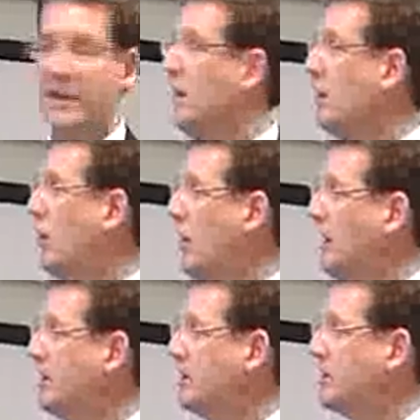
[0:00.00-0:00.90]
get
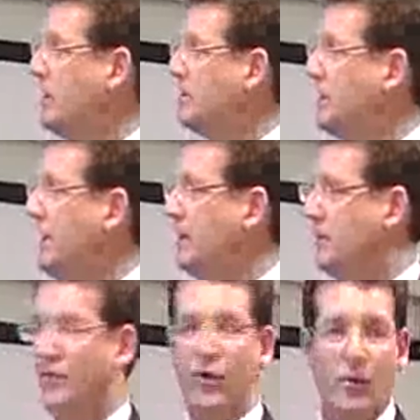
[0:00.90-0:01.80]
quite
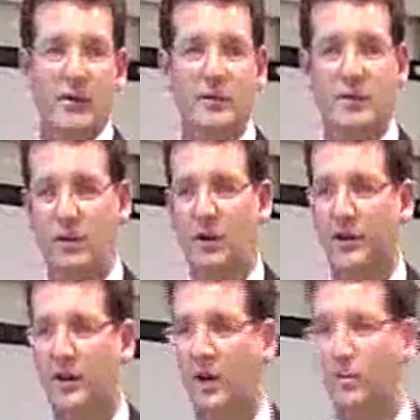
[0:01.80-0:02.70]
substandard performance with
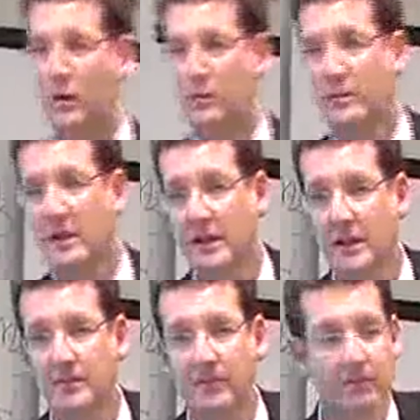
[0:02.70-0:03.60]
quite a high
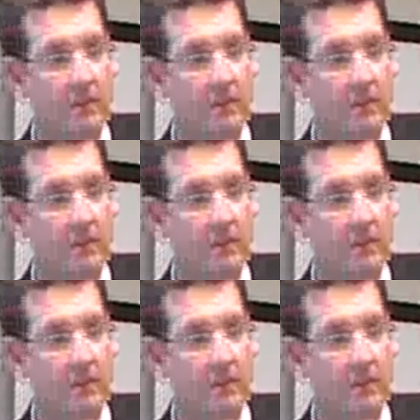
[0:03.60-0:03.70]
probability.